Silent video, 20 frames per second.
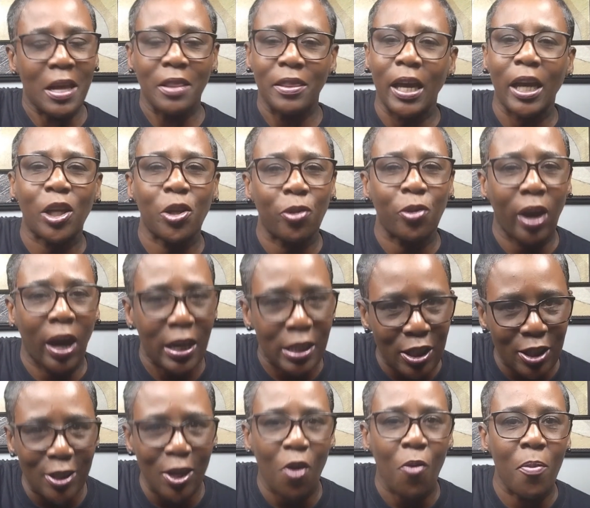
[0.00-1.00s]
Thank you
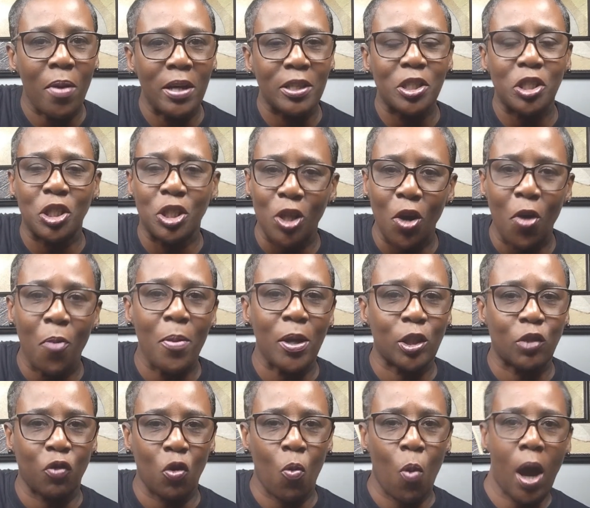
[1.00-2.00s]
guys so
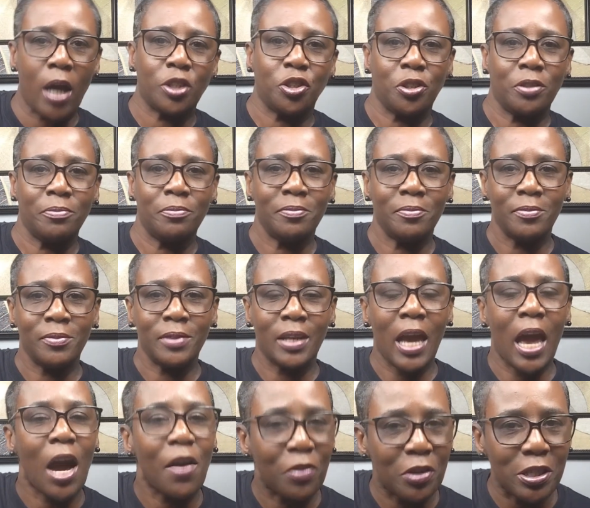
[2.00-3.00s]
much for watching.
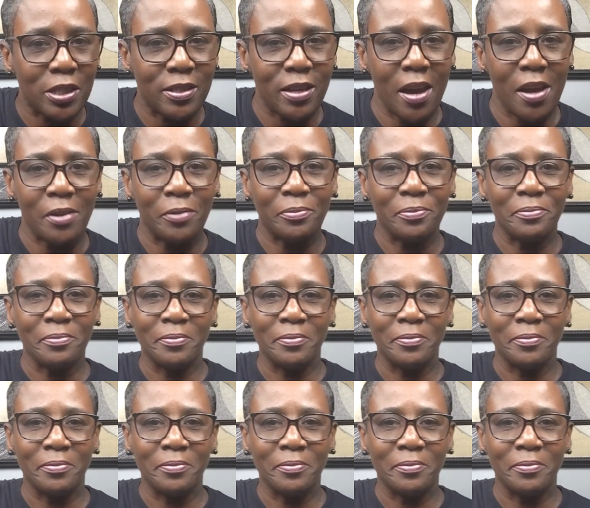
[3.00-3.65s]
Have a good day.